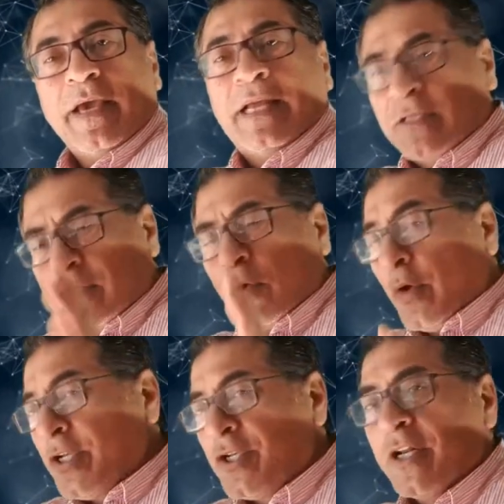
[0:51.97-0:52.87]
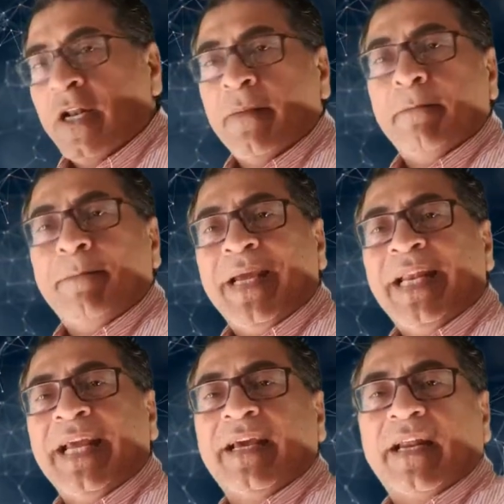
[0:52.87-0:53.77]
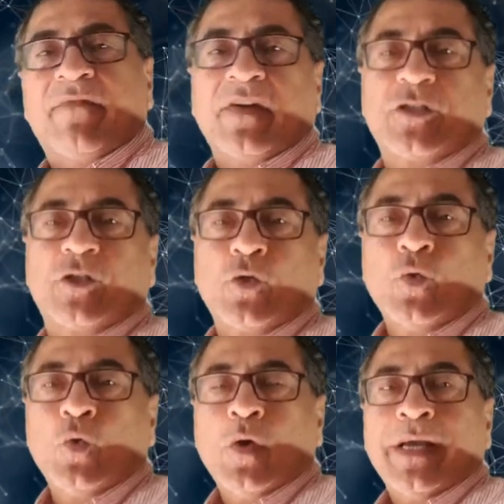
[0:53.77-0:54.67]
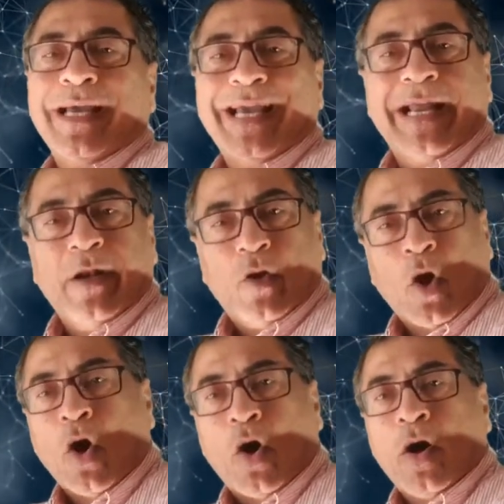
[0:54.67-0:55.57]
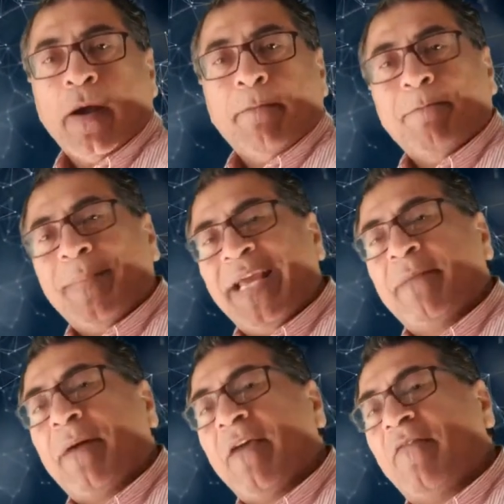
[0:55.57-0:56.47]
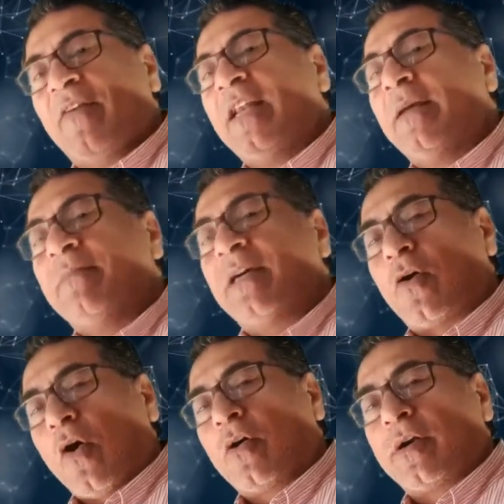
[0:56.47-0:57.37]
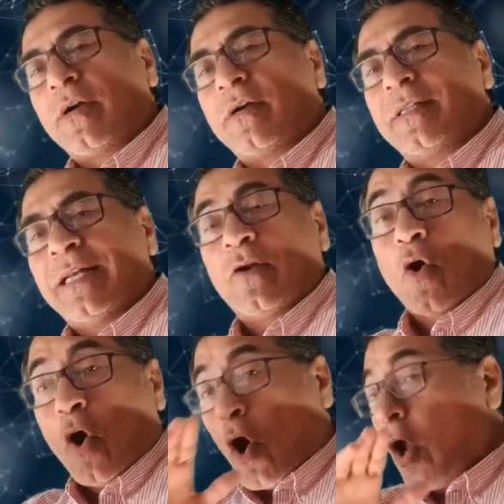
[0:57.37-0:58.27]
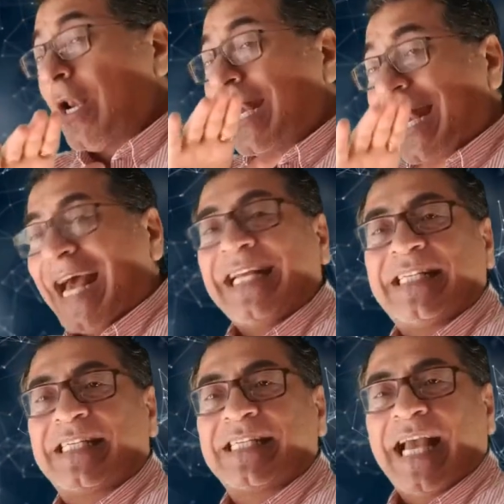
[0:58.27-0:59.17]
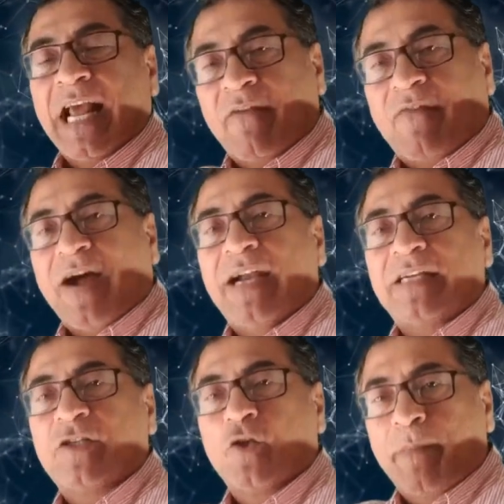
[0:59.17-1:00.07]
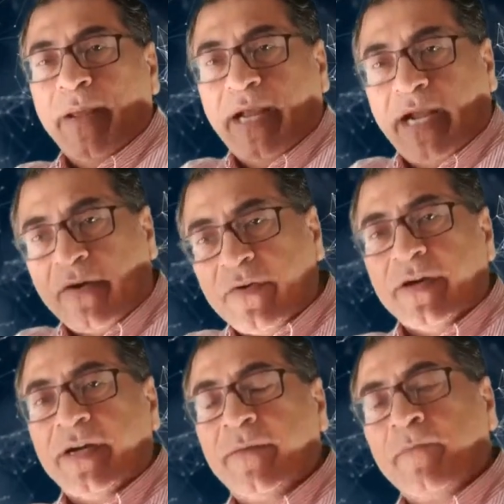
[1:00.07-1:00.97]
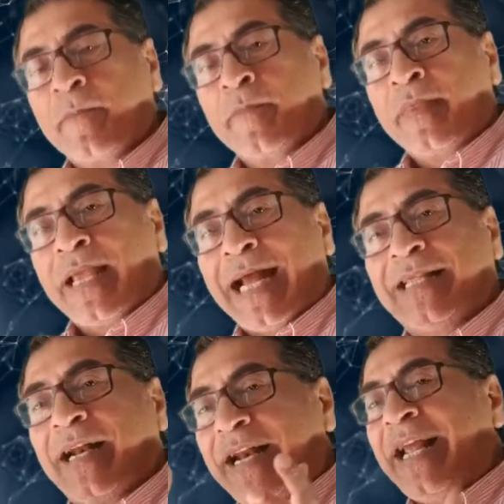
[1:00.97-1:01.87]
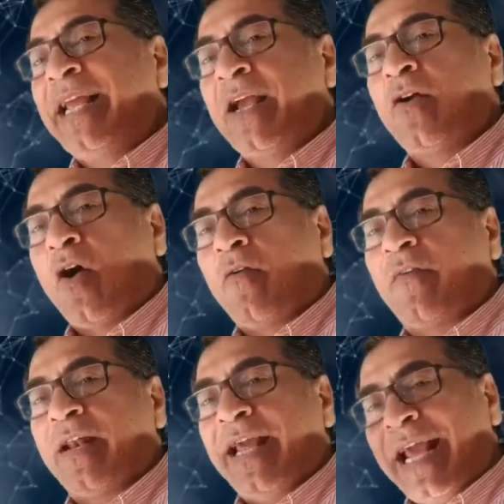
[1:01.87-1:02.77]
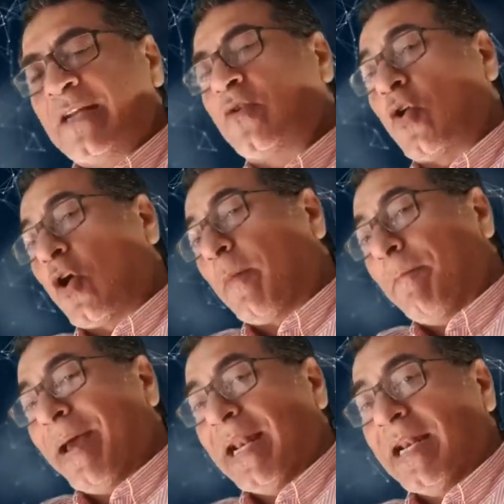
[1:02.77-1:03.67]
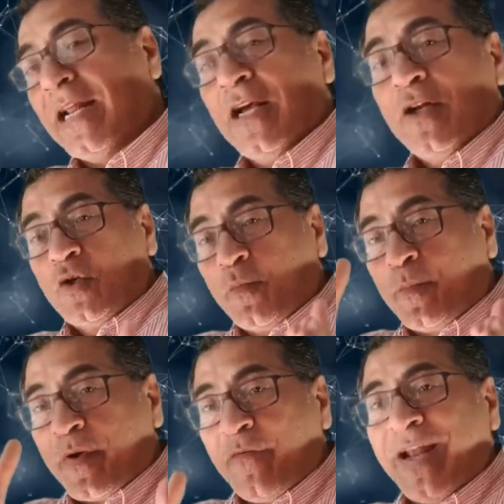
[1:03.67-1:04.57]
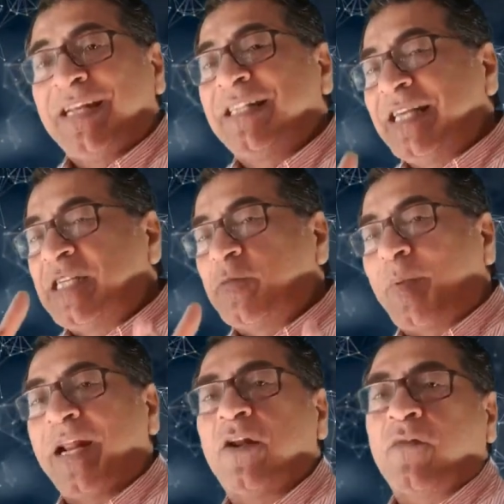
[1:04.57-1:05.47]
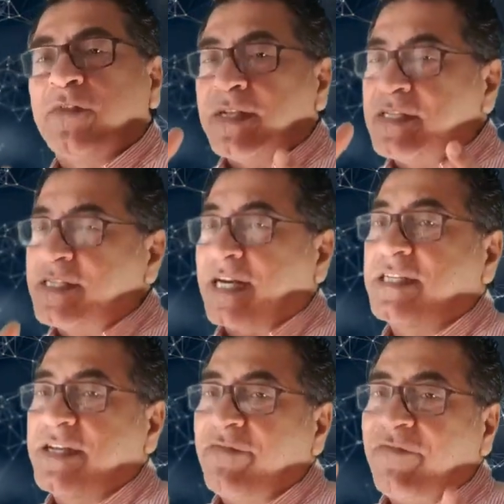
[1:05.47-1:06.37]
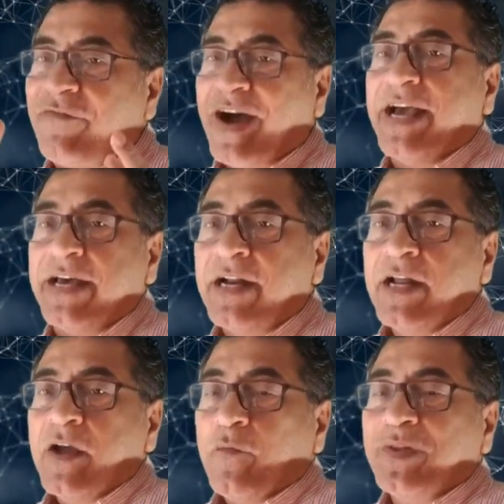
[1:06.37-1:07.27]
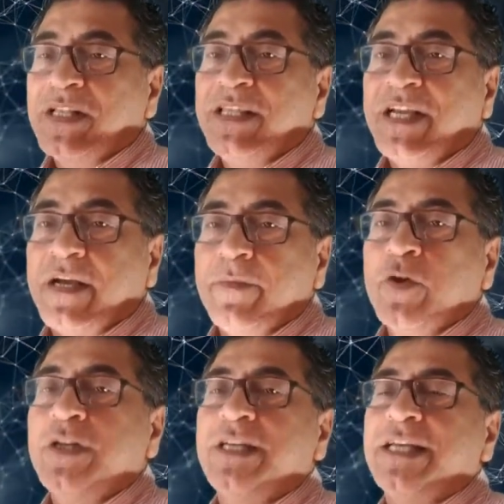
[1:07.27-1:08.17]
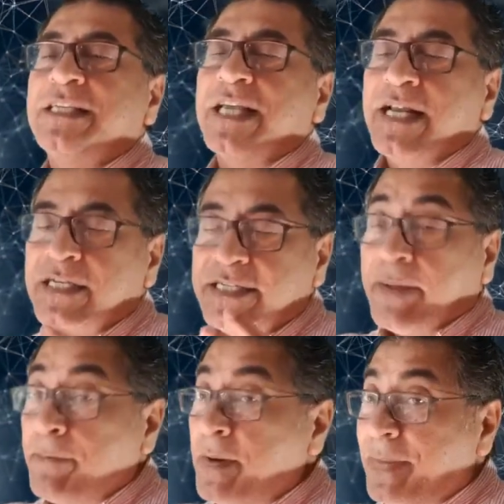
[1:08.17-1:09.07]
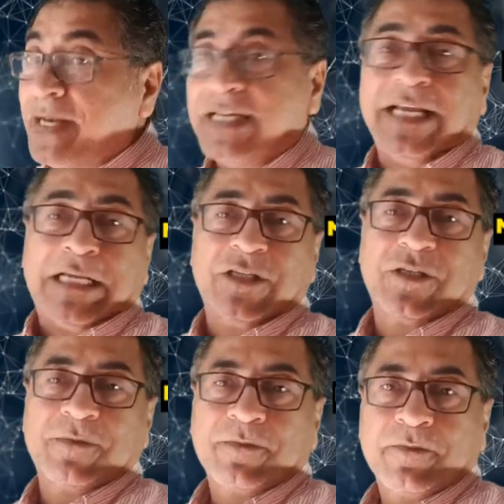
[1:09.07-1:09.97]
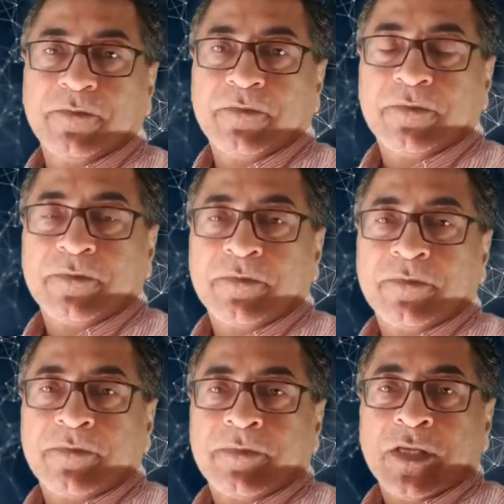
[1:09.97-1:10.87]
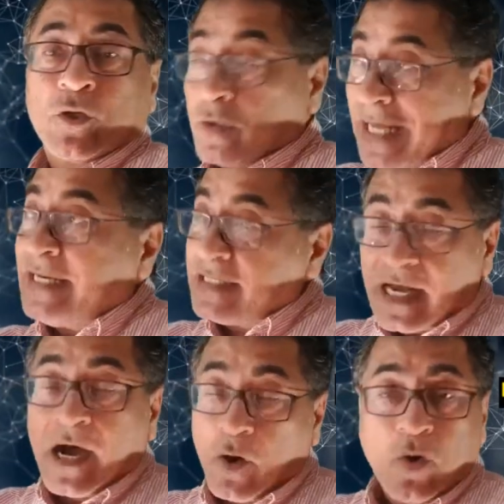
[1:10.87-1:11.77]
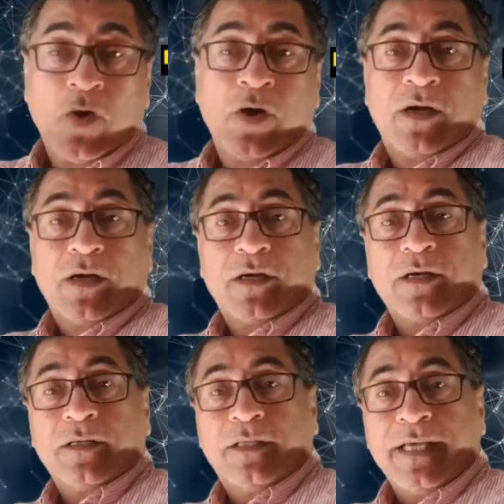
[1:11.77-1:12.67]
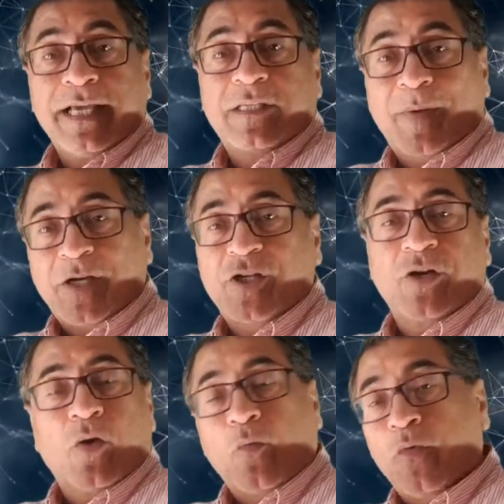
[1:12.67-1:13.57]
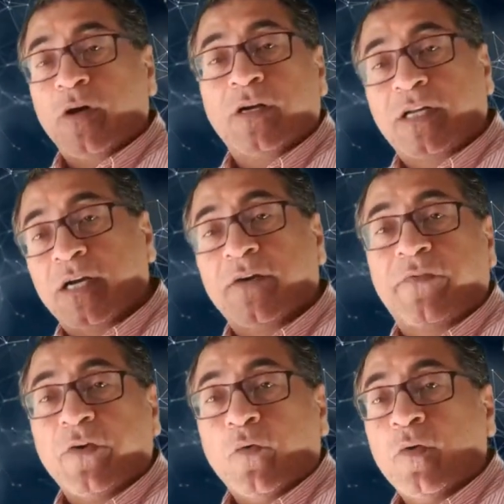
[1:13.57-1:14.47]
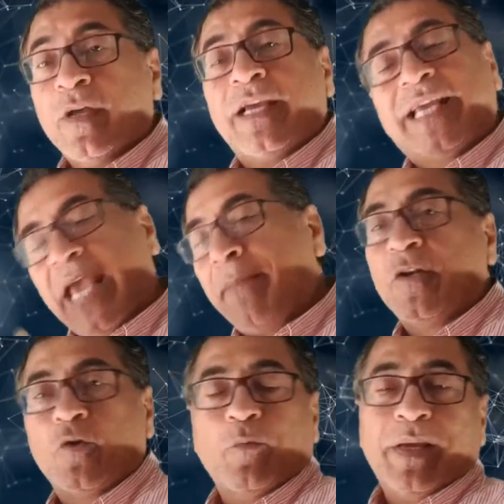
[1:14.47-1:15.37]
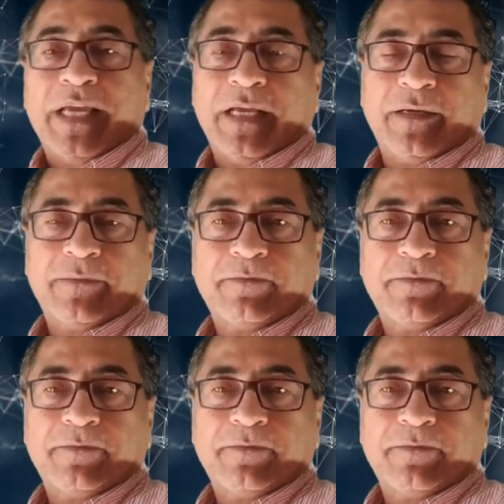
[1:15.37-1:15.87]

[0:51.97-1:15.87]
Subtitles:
Its original meaning refers to a law made by William the Conqueror that all lights and fires should be covered at the ringing of an 8 o'clock bell to prevent the spread of destructive fire within the communities in timber buildings. So that is how the expression or word curfew came into being.